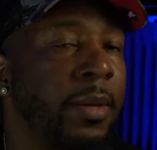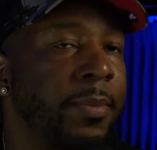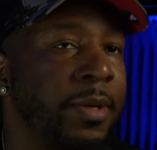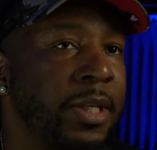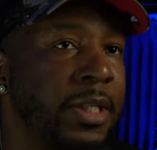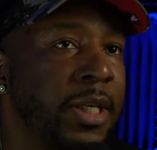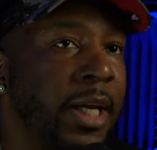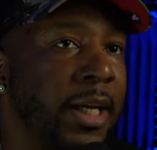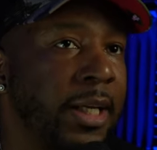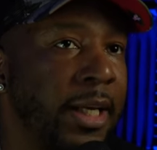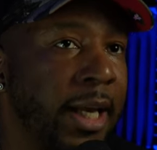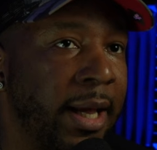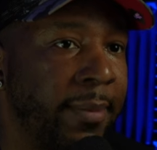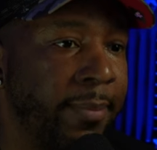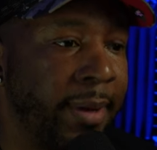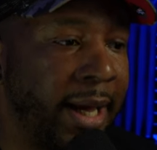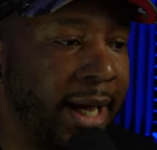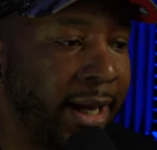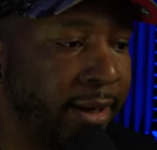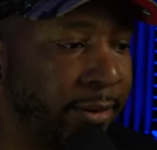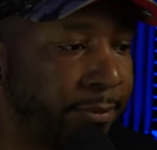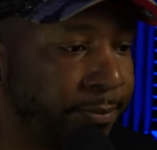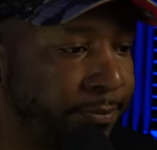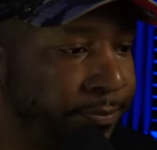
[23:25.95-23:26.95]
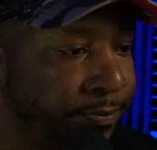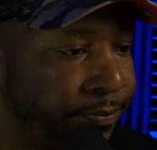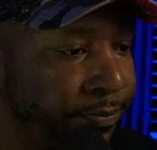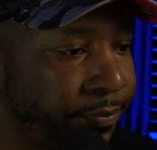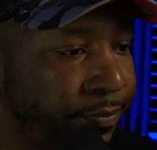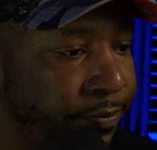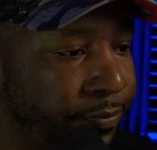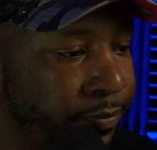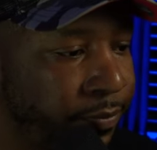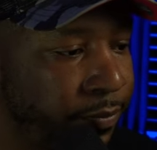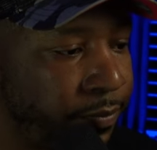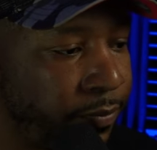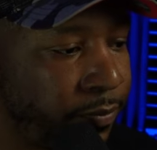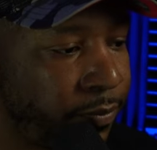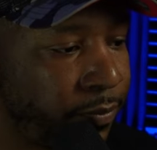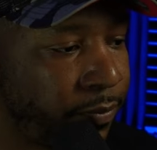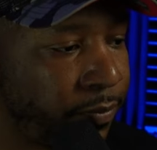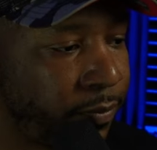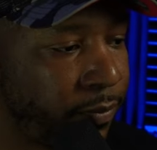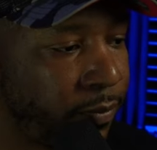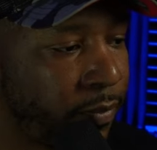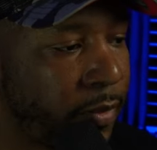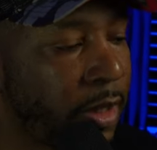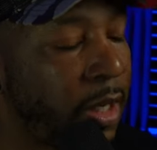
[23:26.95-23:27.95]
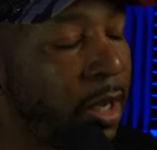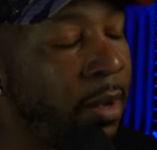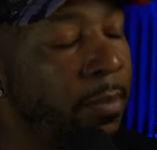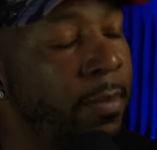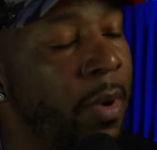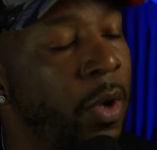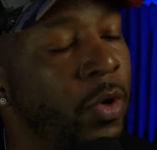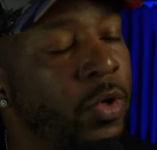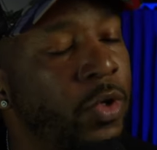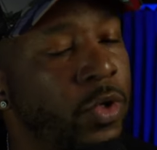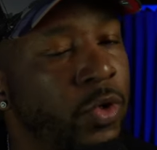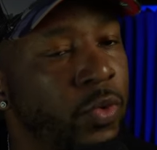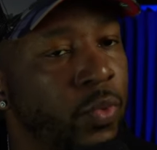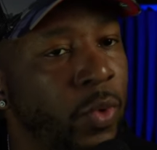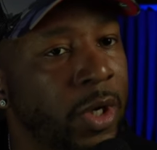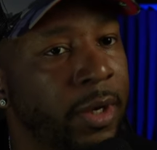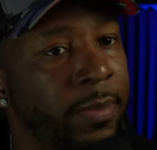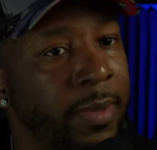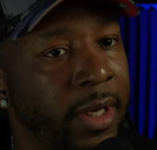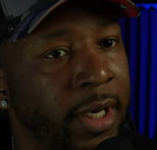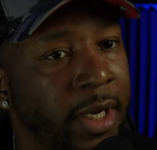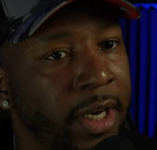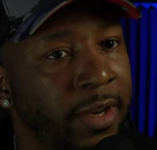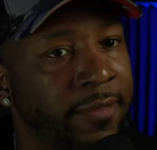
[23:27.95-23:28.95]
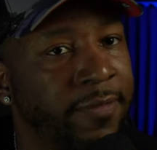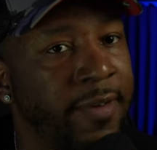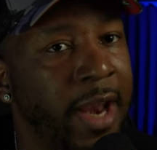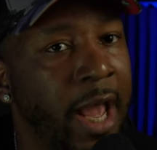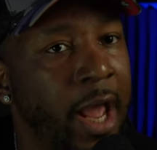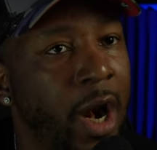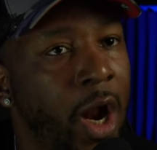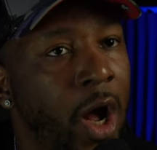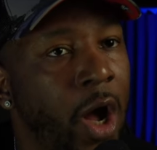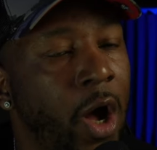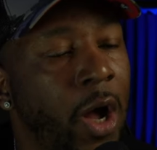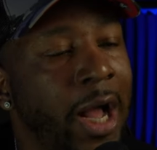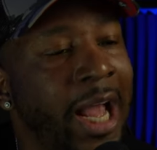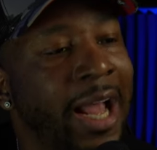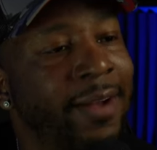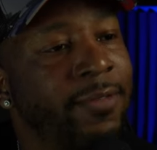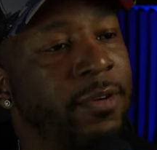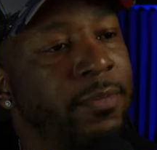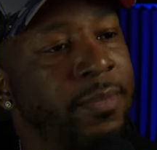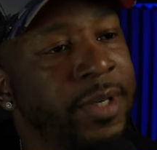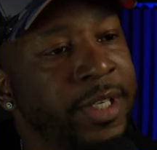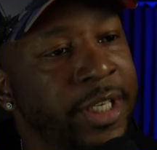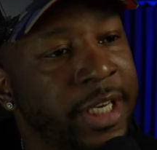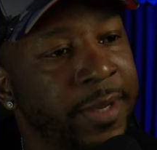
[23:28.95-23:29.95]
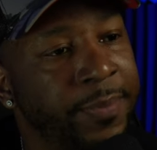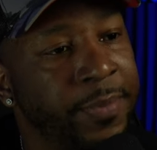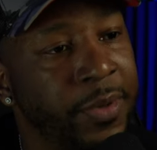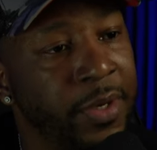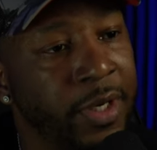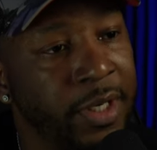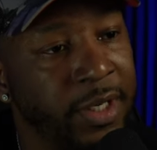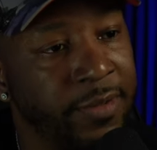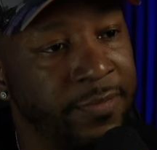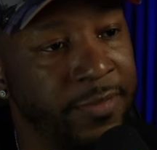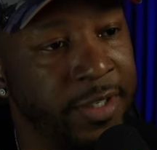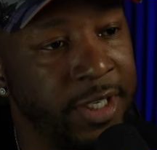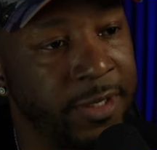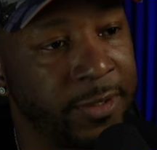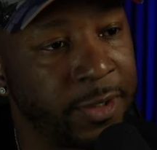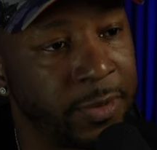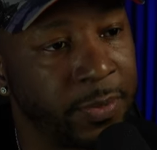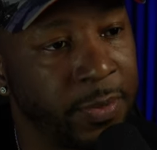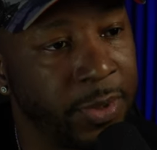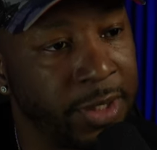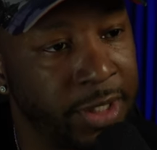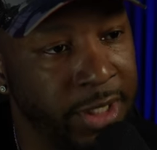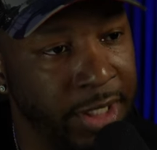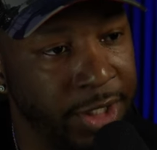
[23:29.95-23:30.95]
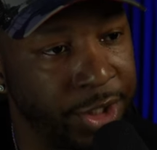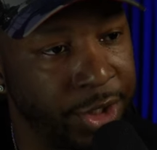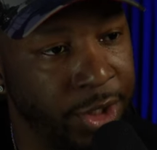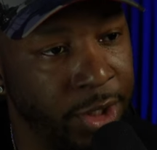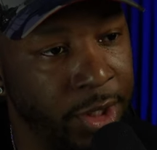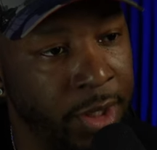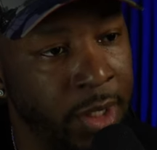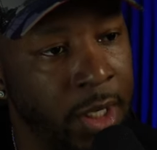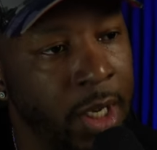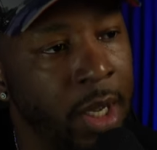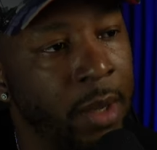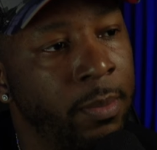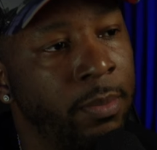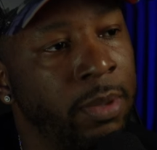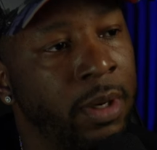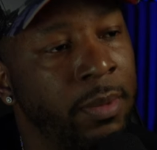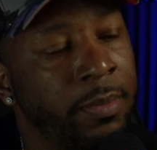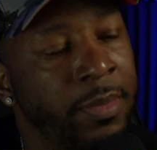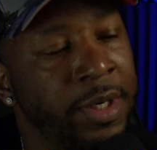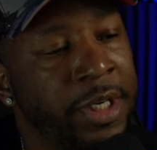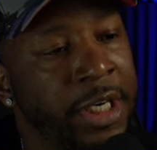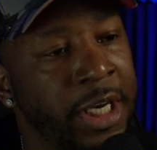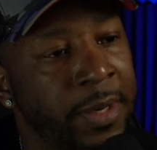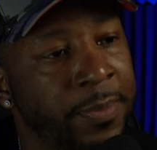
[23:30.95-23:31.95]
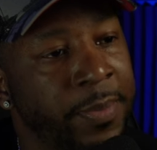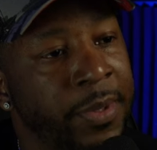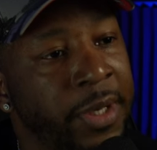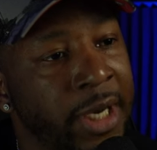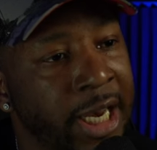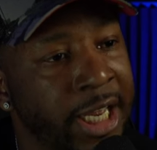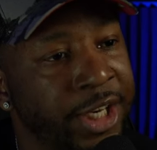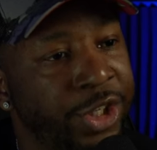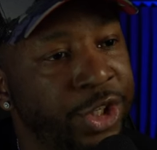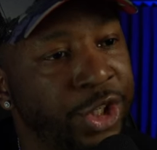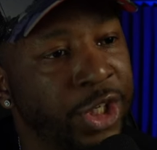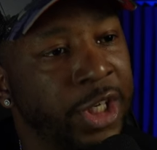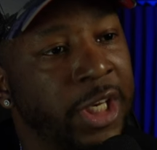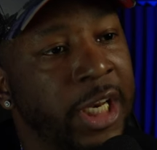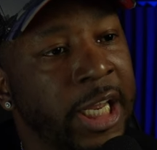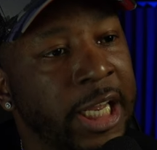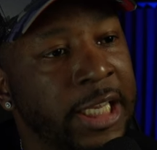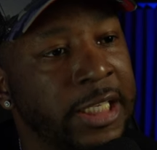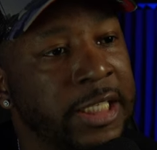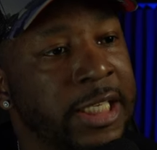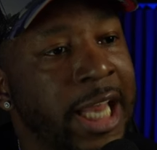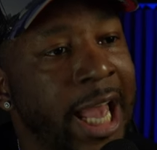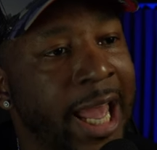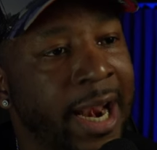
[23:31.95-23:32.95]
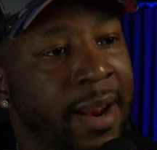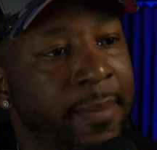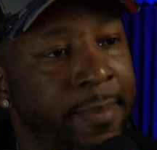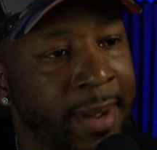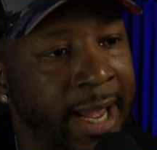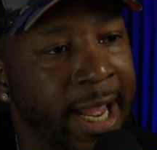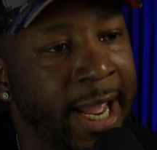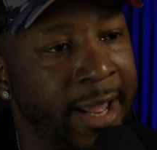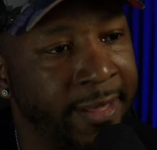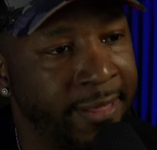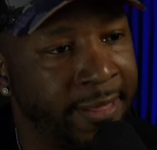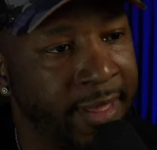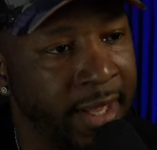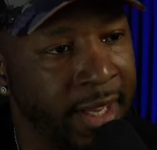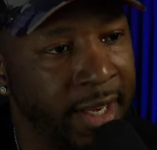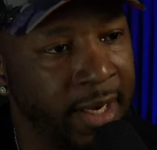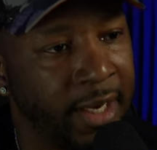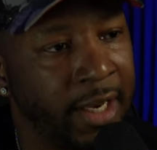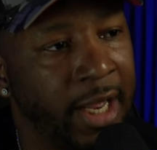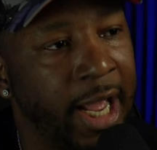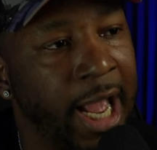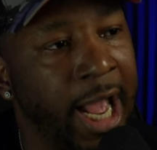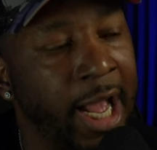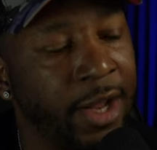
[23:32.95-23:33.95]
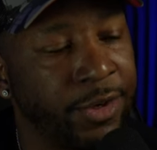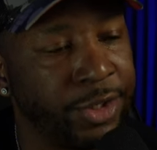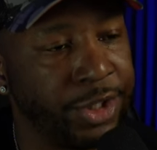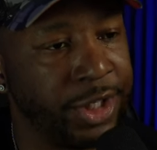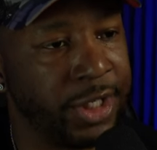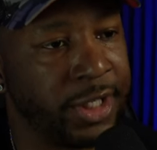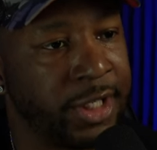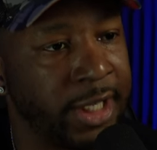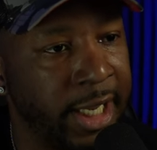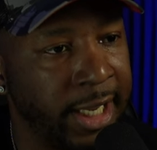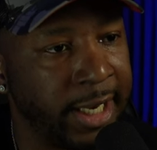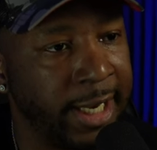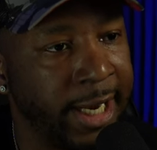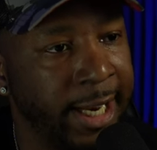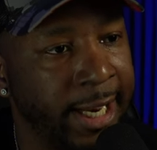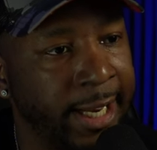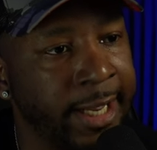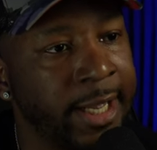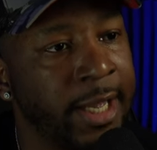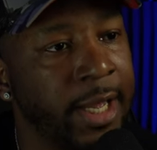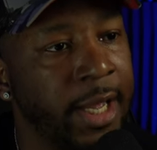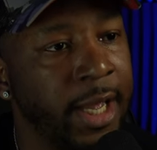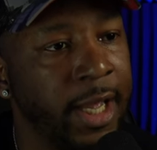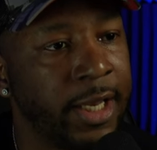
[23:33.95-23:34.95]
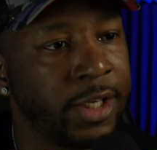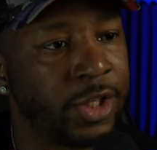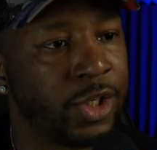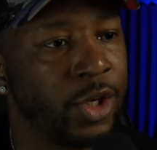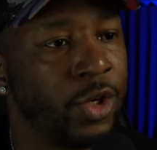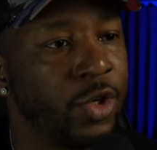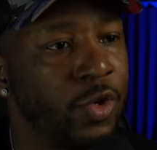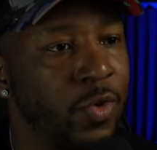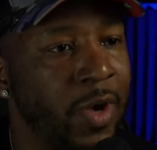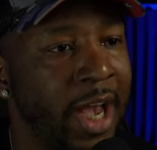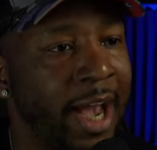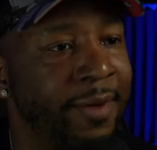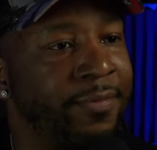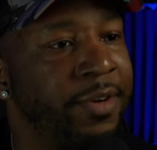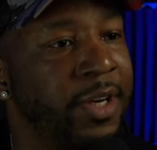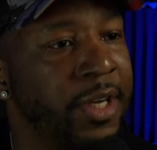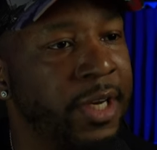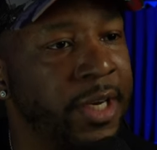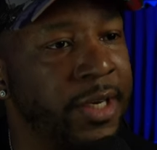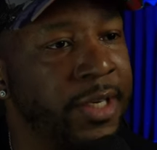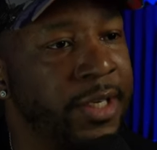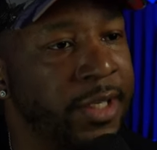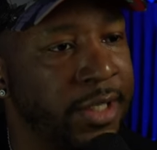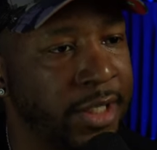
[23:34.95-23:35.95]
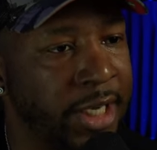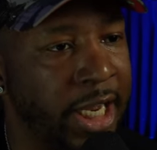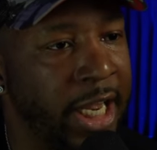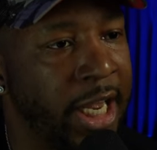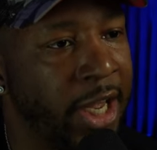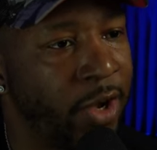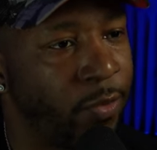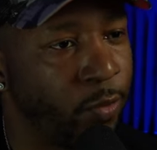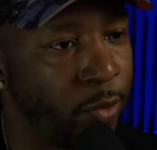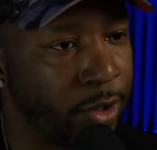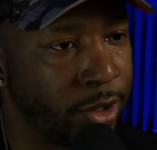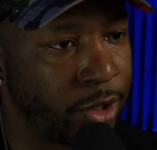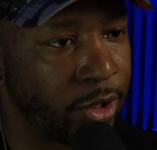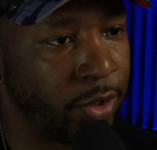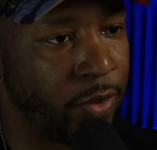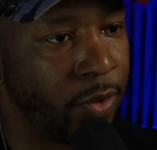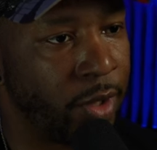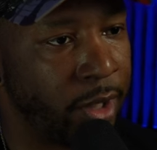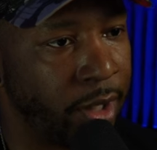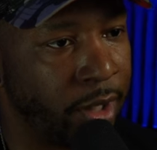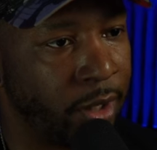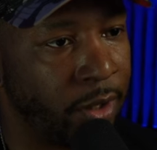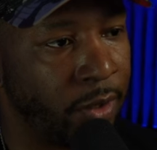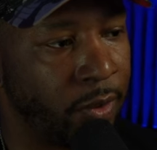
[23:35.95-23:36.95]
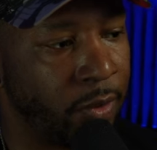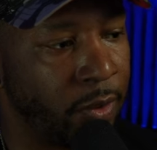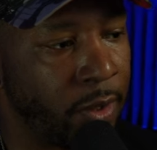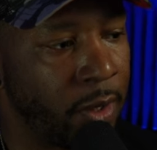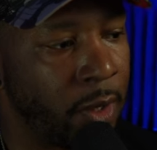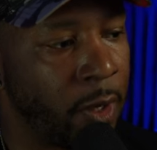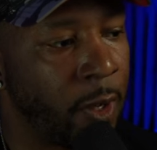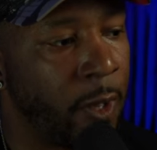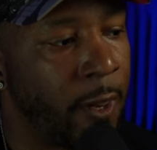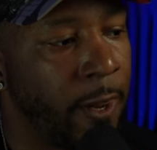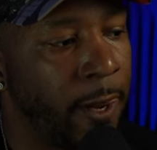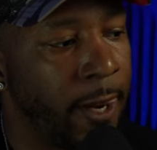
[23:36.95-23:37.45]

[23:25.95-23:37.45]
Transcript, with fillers: Let me take that back most women, if not all, have a manipulative disposition, but manipulation is not a bad thing. I'll just say that. And so you have to understand what's going on.